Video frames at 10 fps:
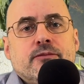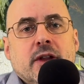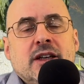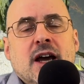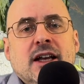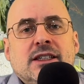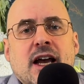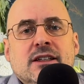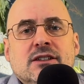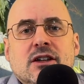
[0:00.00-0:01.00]

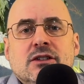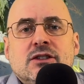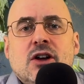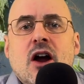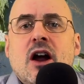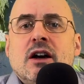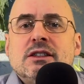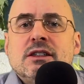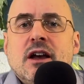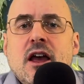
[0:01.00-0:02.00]
digest
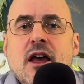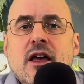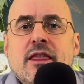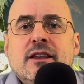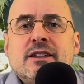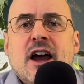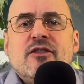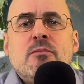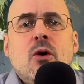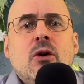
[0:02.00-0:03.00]
starch. This kind
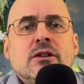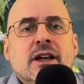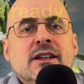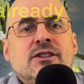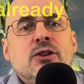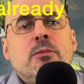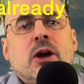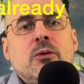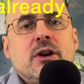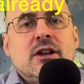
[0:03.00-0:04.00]
of mold is
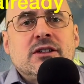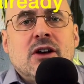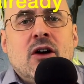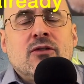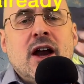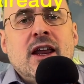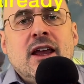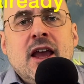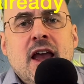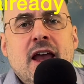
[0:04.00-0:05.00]
ubiquitous
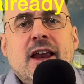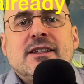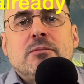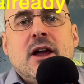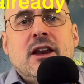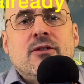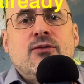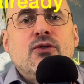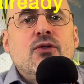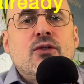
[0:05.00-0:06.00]
already. It has plenty of
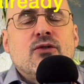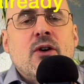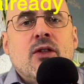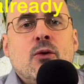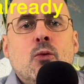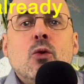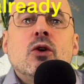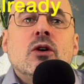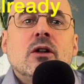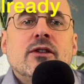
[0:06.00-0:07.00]
food throughout the
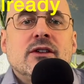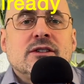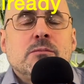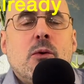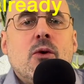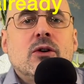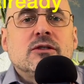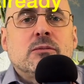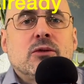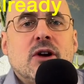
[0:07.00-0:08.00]
world. The
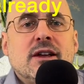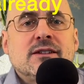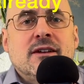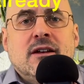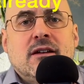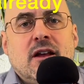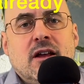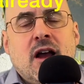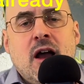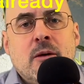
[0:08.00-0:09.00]
spores are present
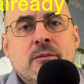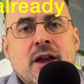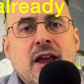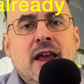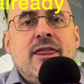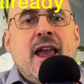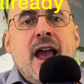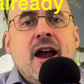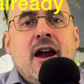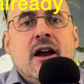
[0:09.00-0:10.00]
in
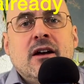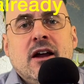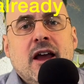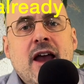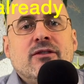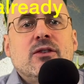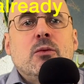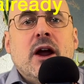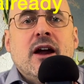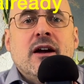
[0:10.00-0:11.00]
the air
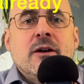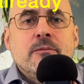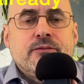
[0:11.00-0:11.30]
everywhere.